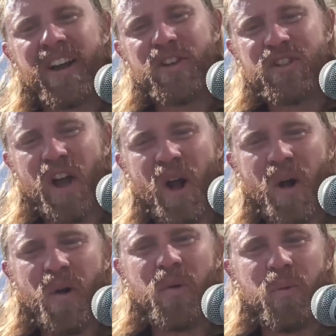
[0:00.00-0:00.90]

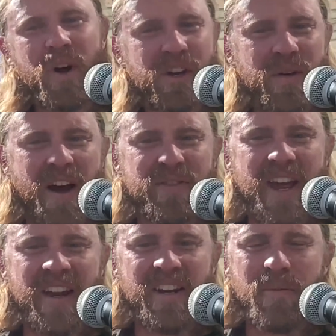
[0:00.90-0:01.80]
So what do you have
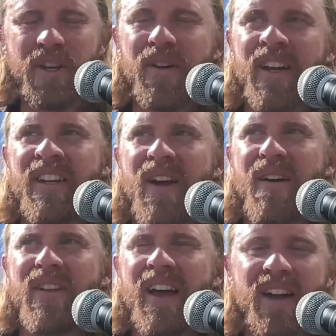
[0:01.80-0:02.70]
to end up doing? You
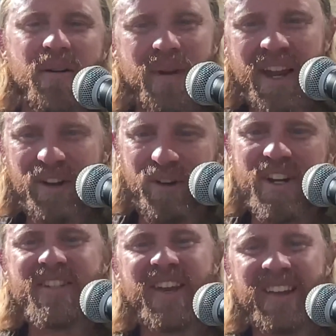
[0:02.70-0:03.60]
have to end up
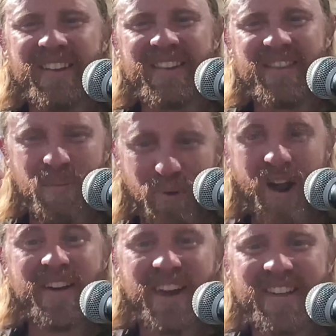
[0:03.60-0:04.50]
increasing the
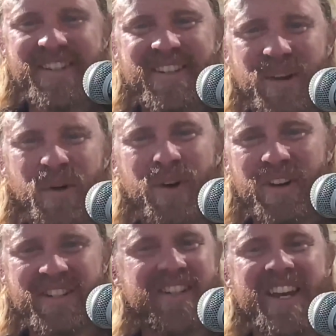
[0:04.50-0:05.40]
brightness in order
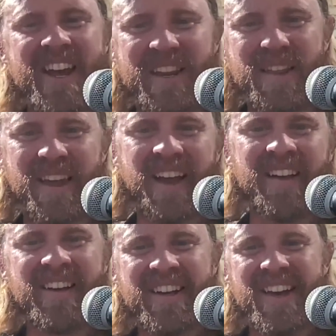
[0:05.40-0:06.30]
to see anything.